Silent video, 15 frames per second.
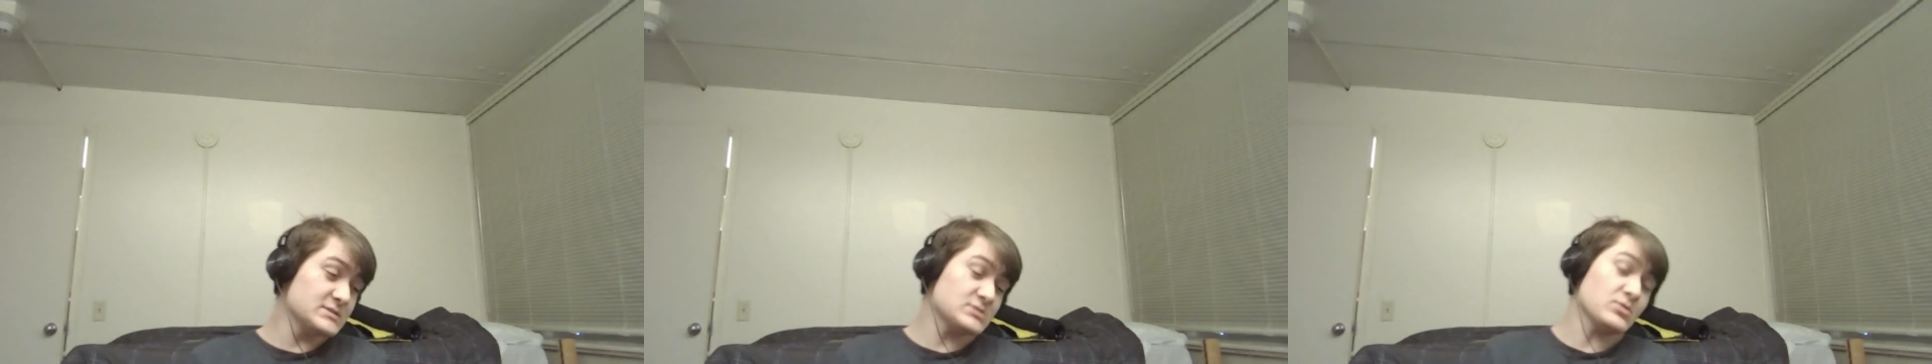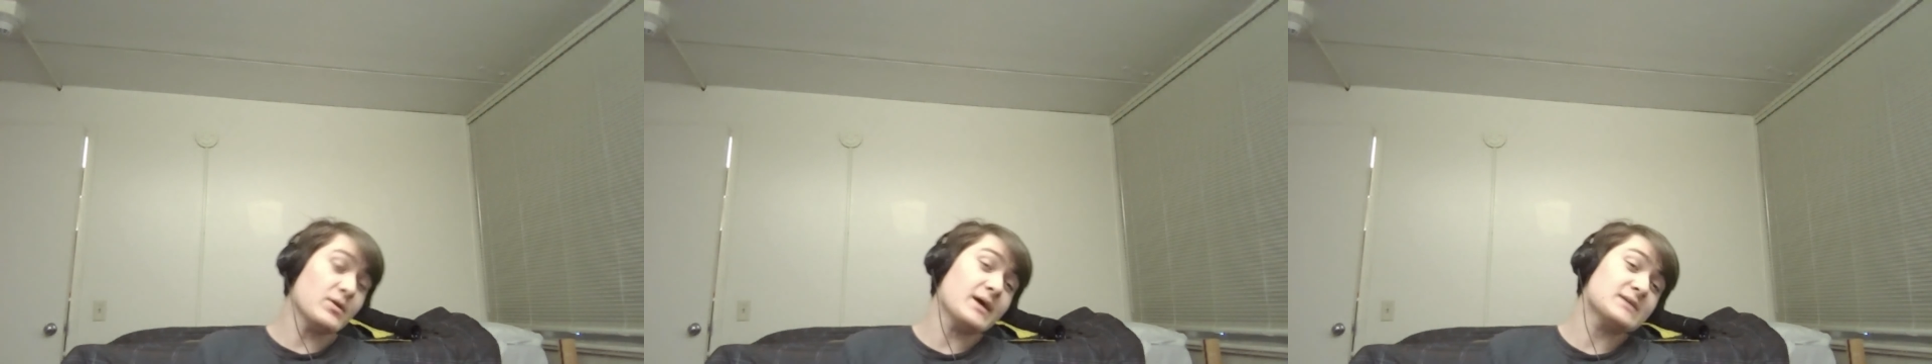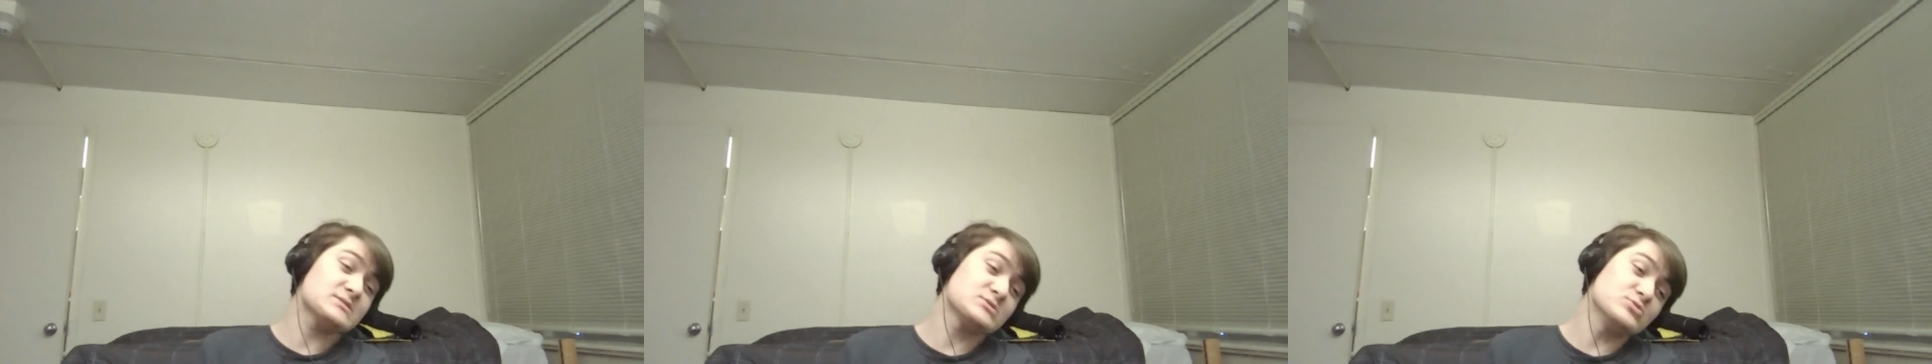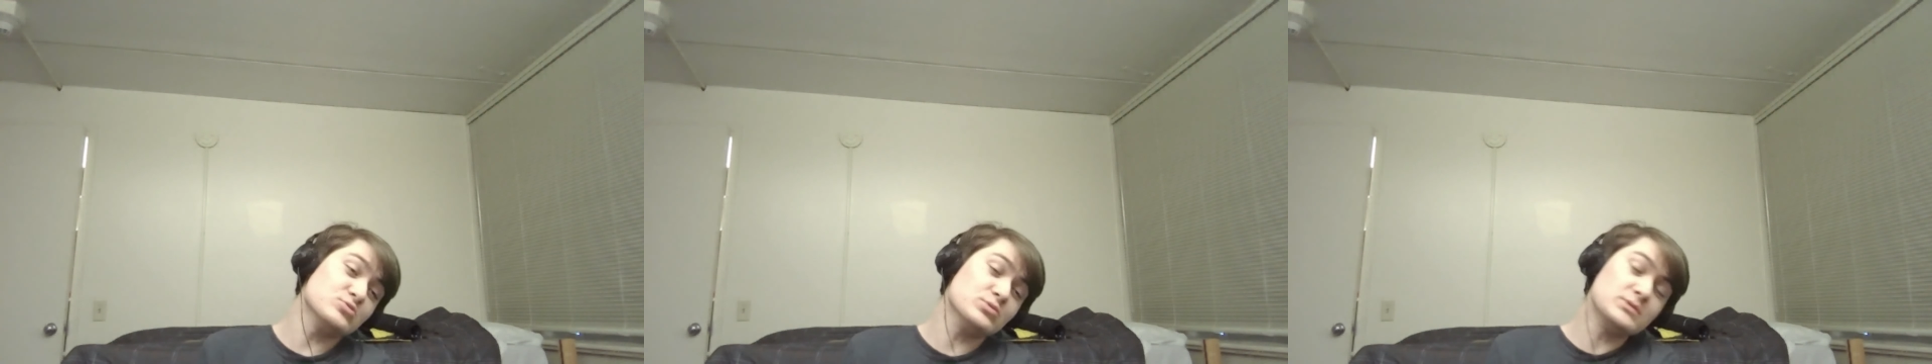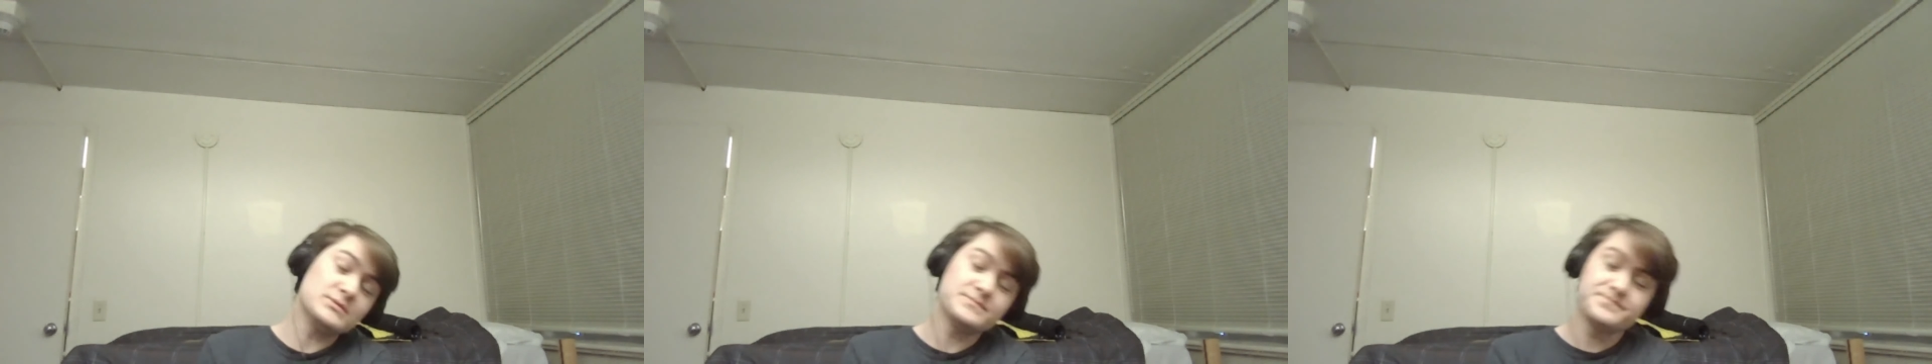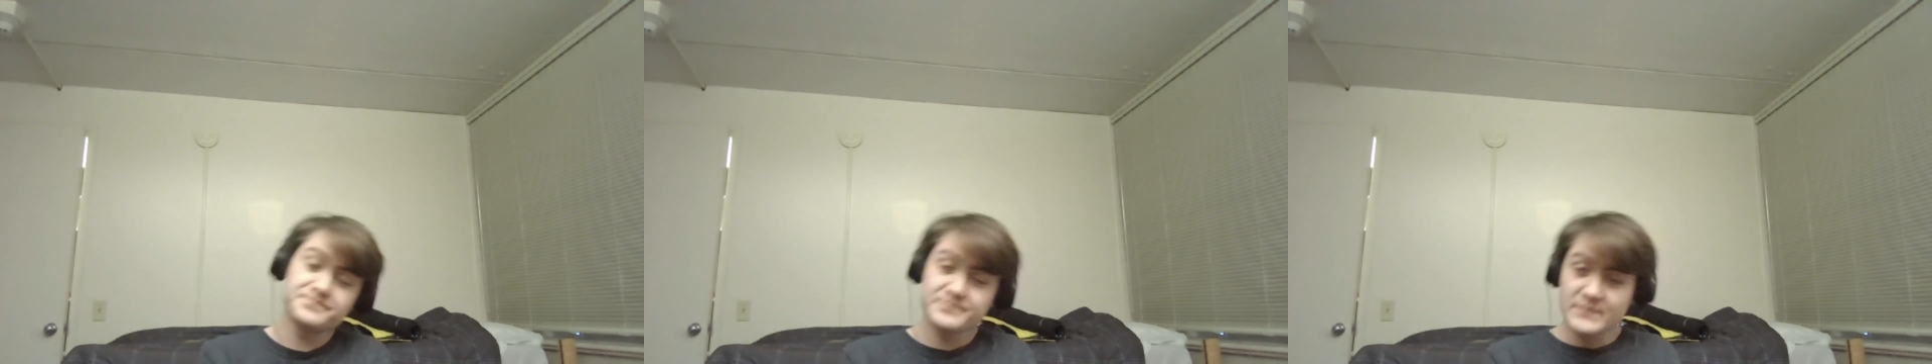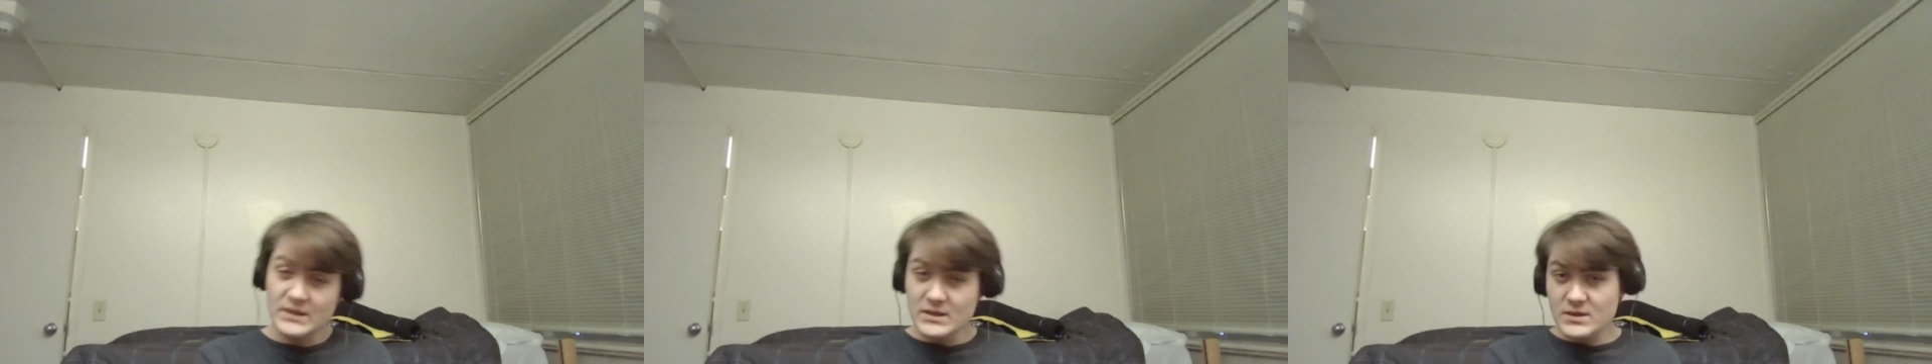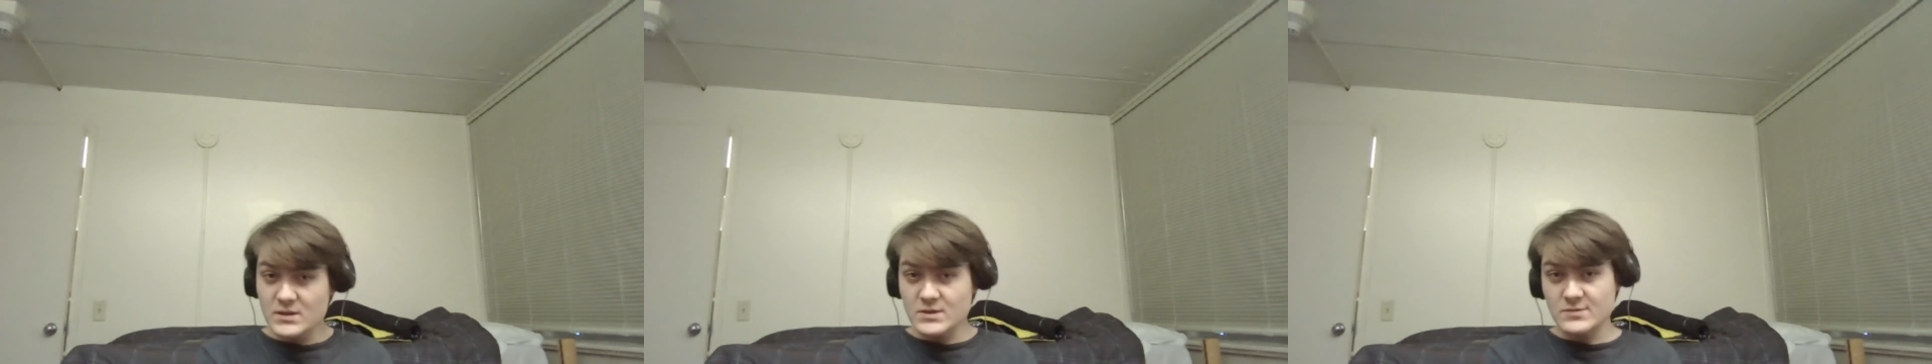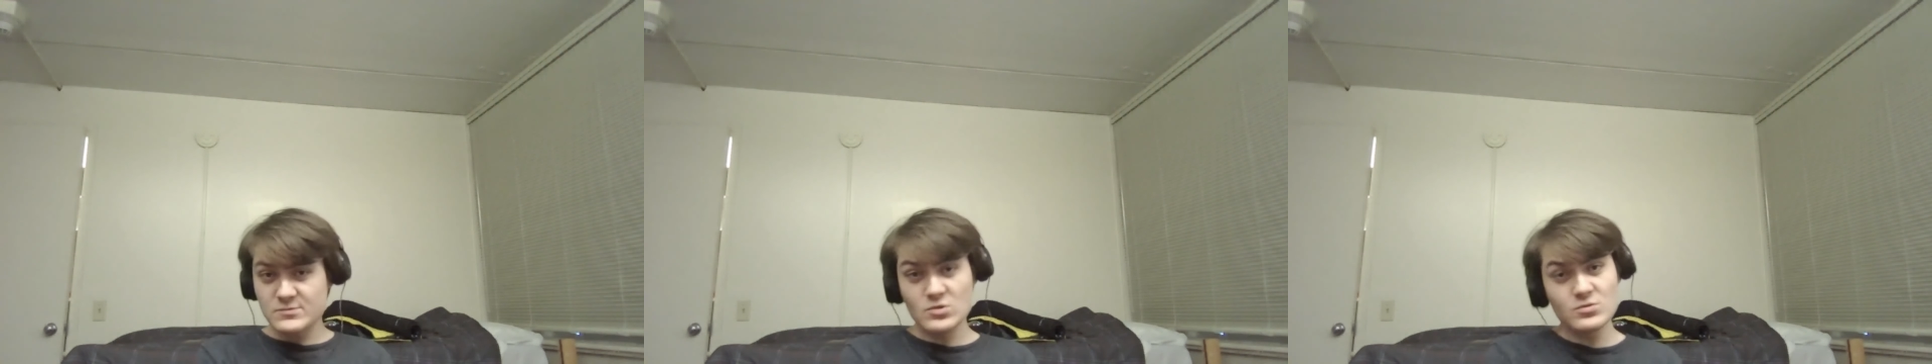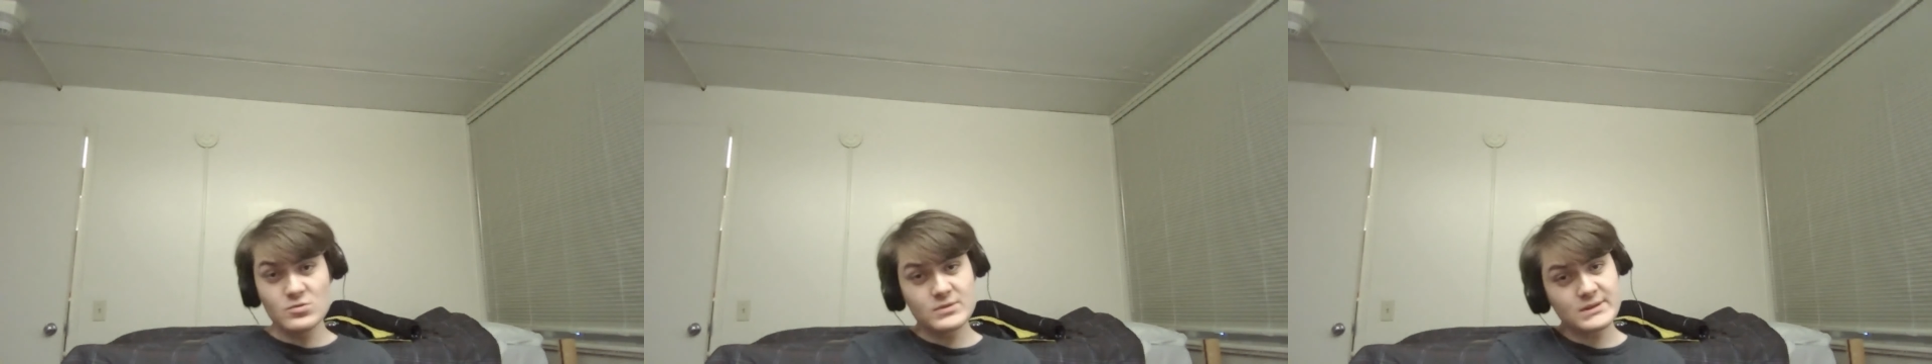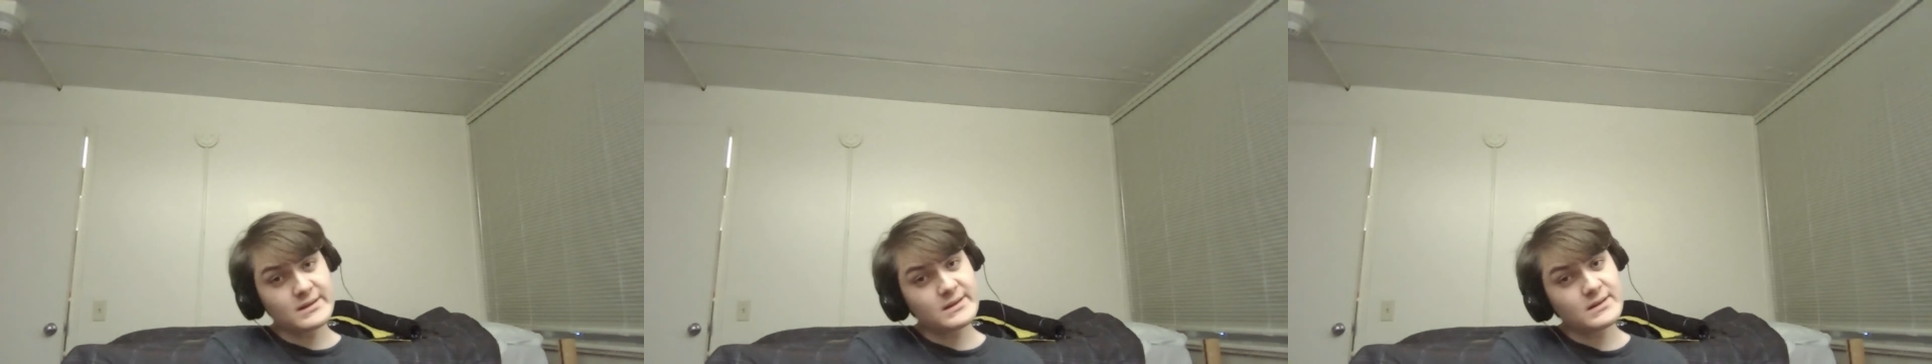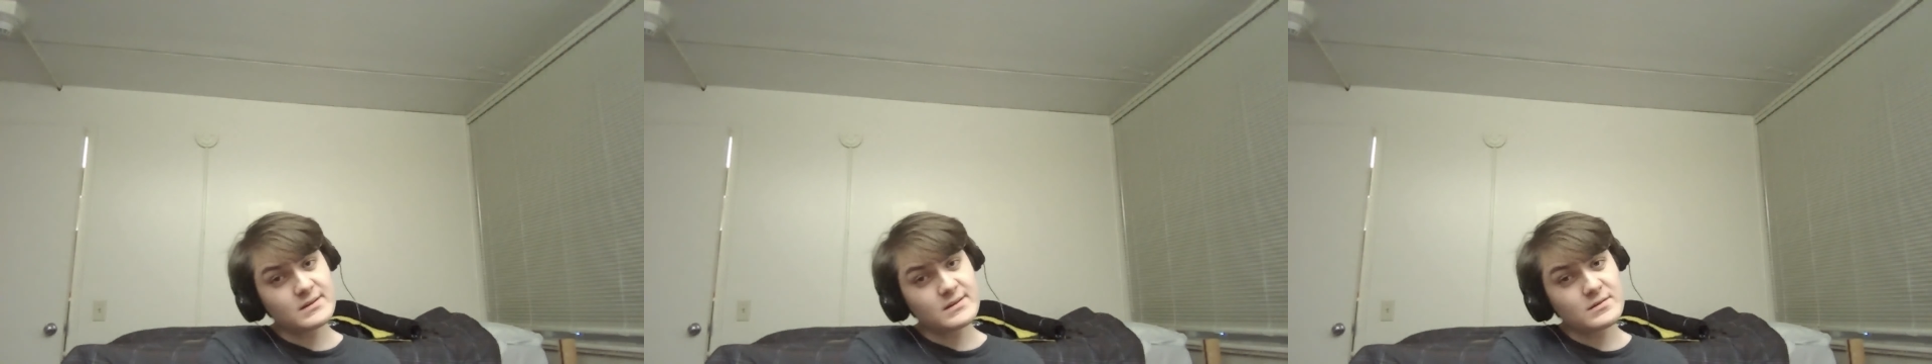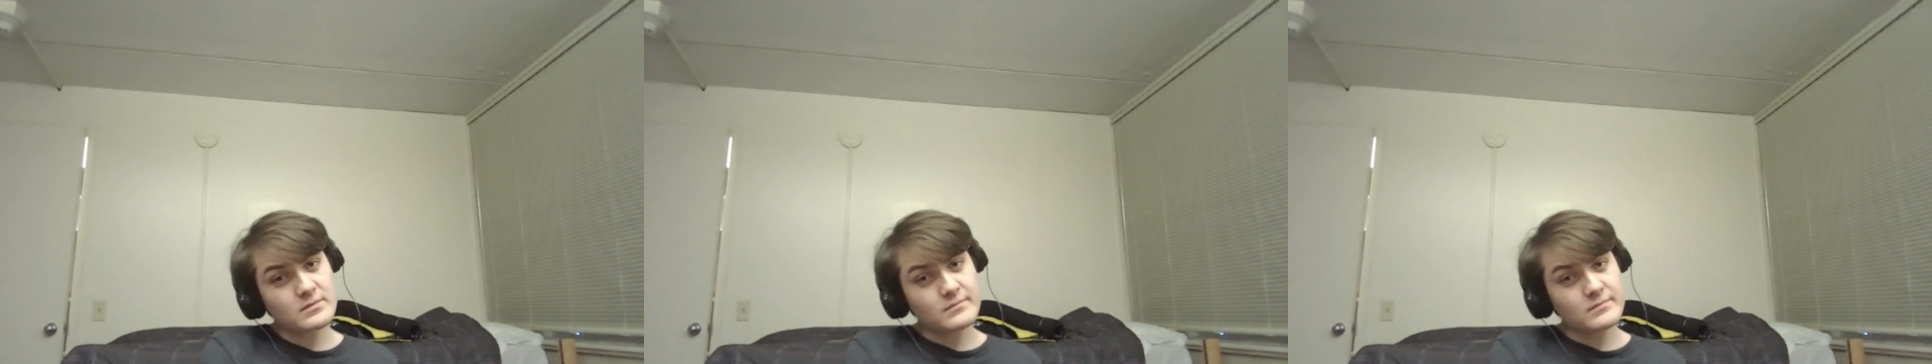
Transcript: well, that's cool. Ruka,